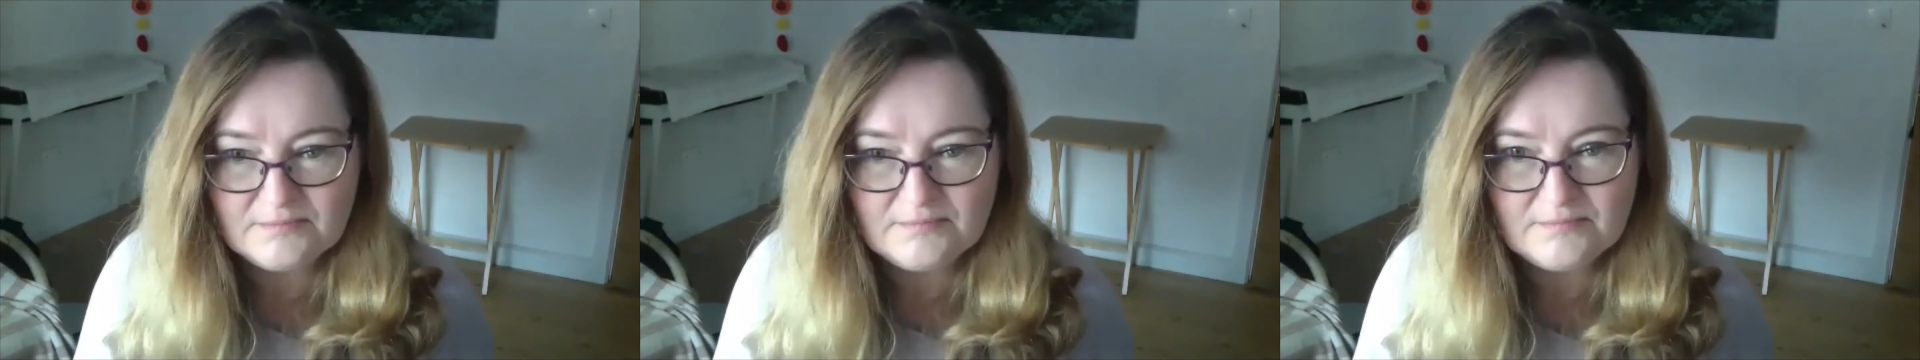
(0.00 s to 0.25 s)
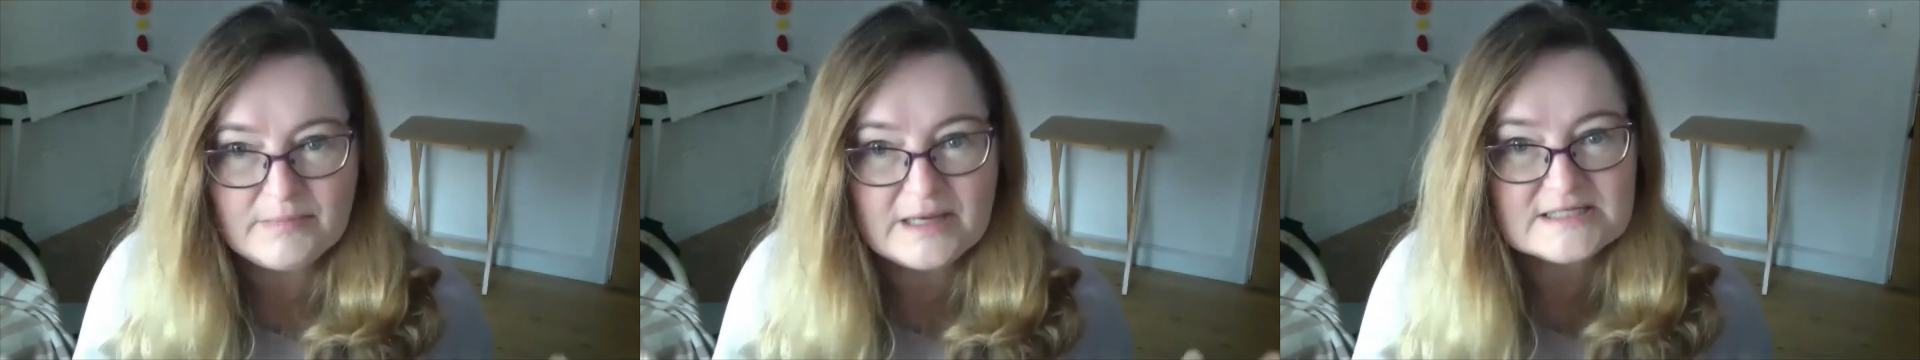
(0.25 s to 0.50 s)

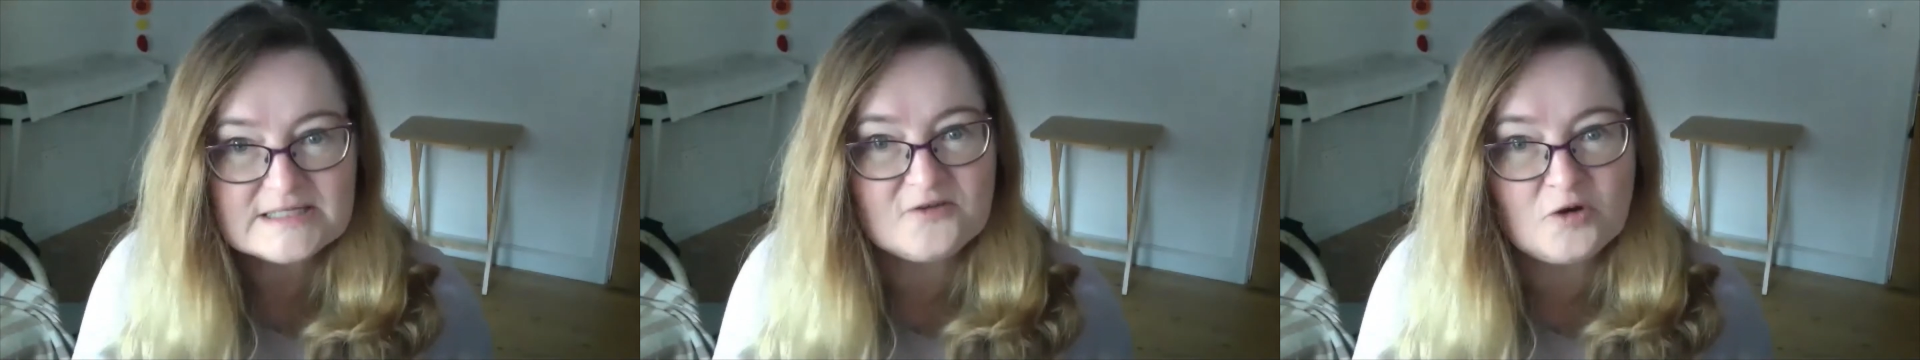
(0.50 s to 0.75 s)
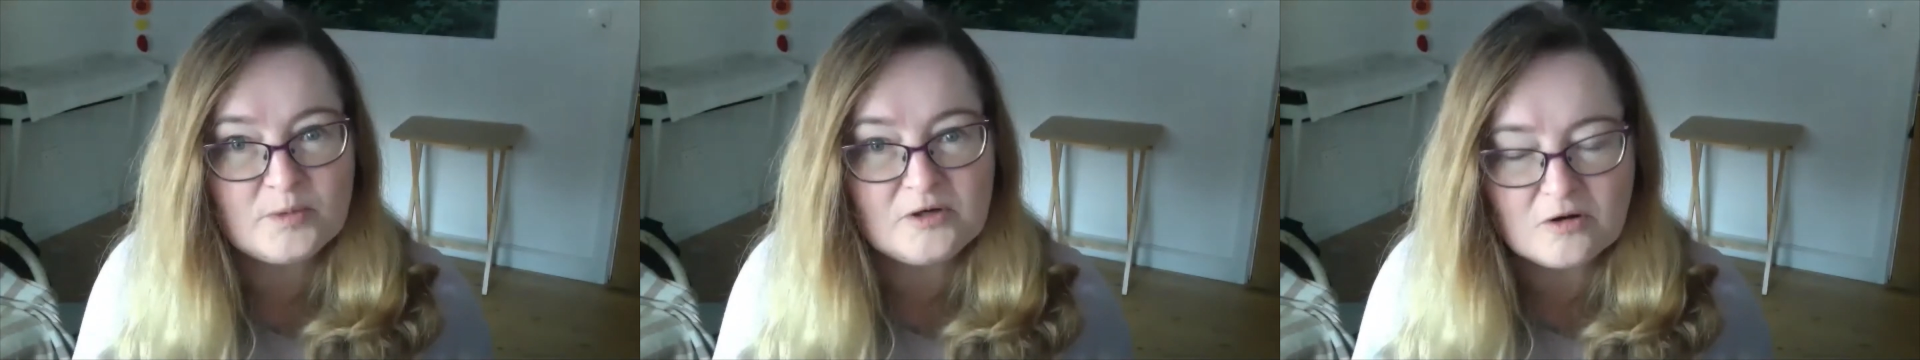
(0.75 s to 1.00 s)
massive
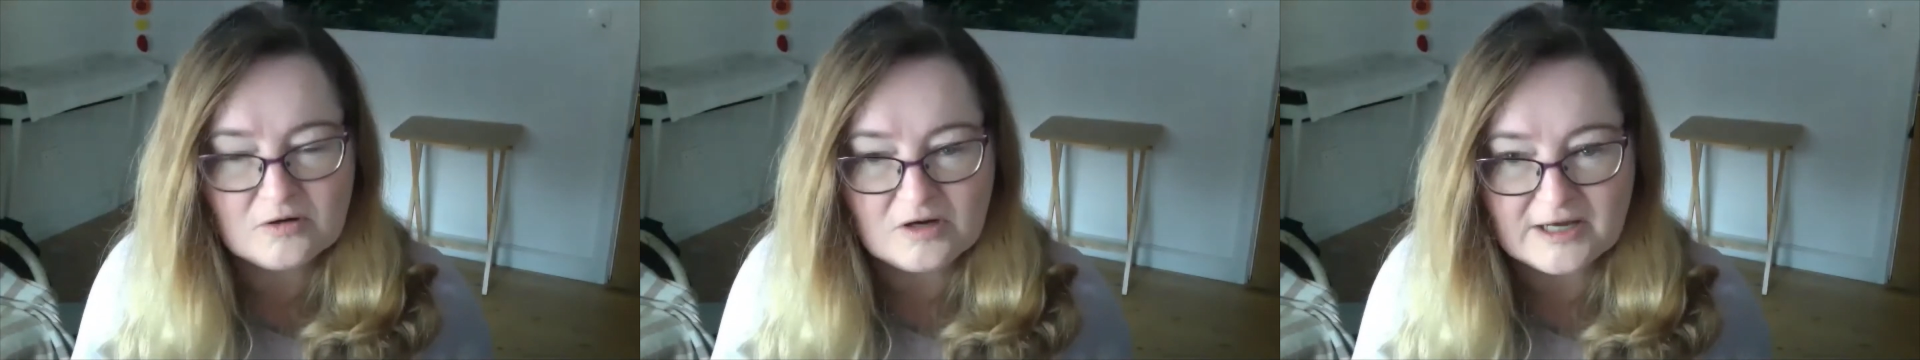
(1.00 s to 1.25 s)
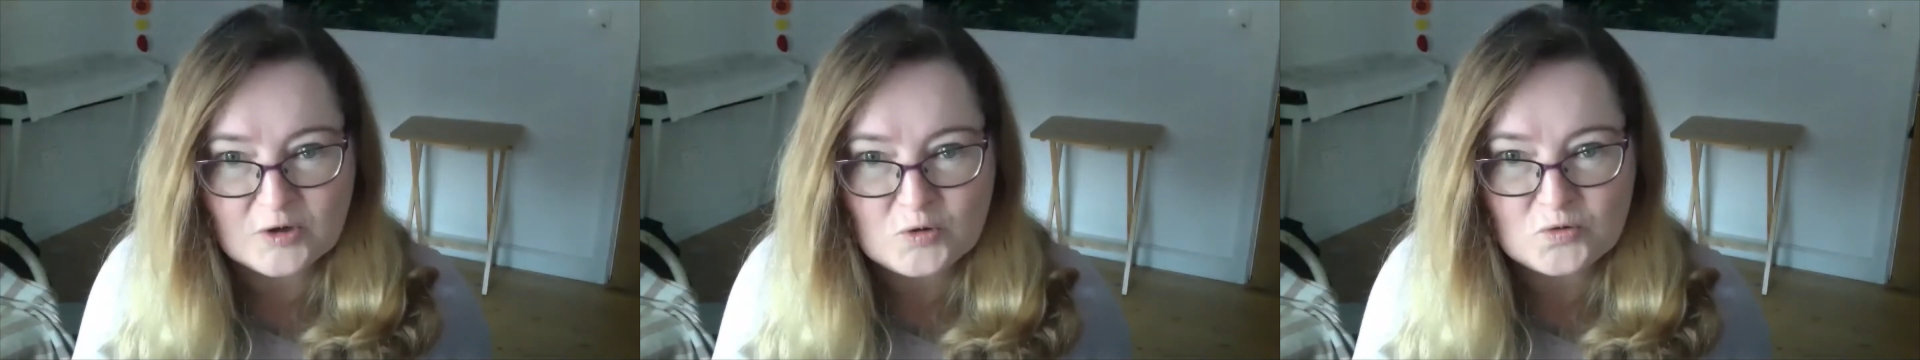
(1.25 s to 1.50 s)
open
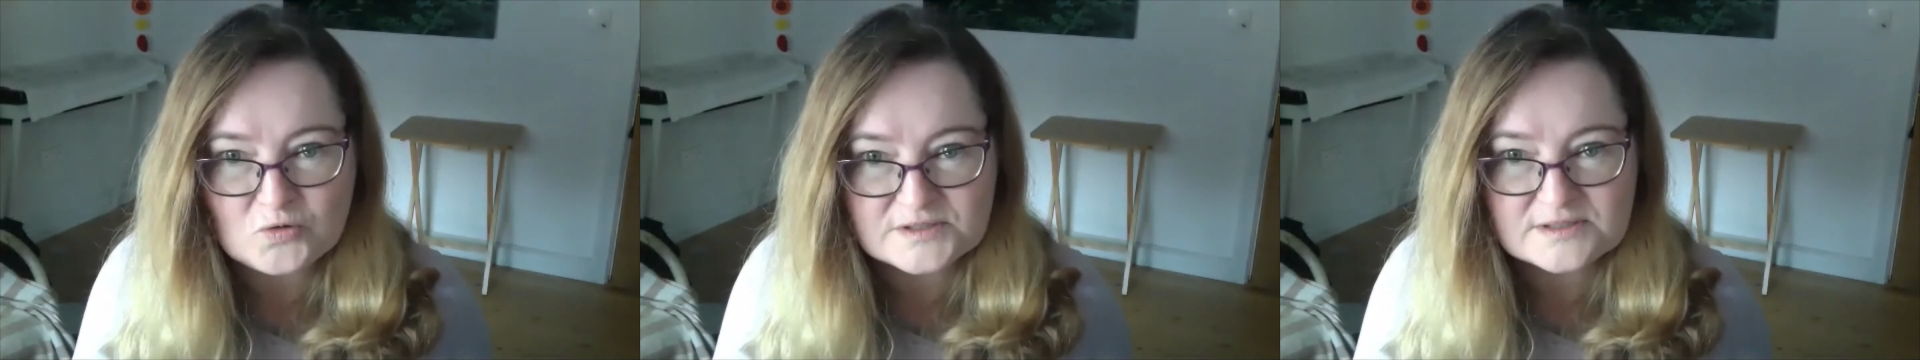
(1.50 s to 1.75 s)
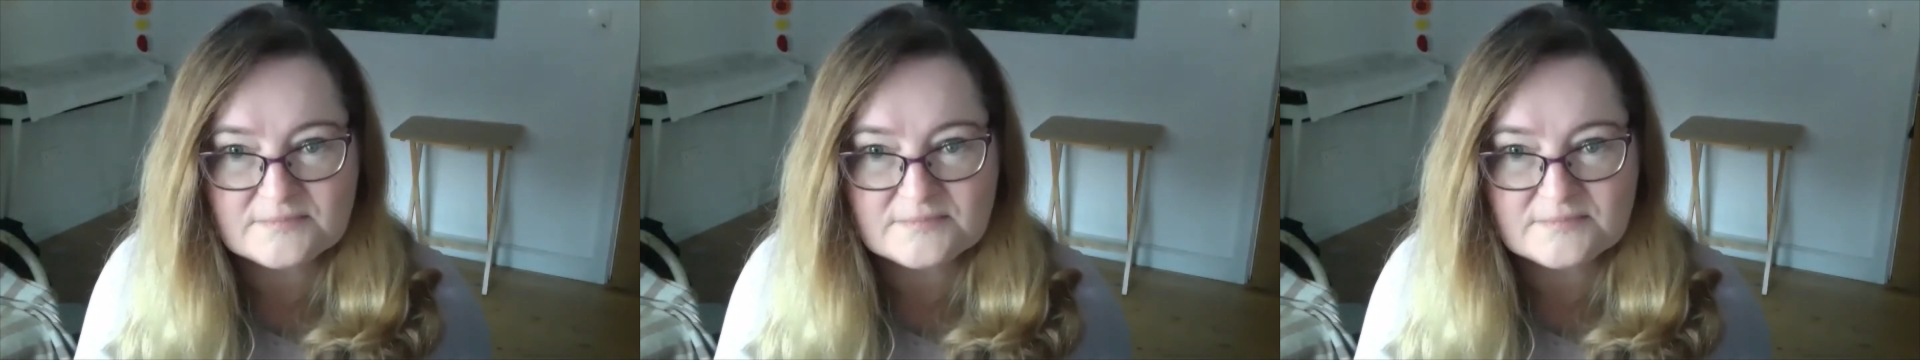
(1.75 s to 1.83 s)
online course.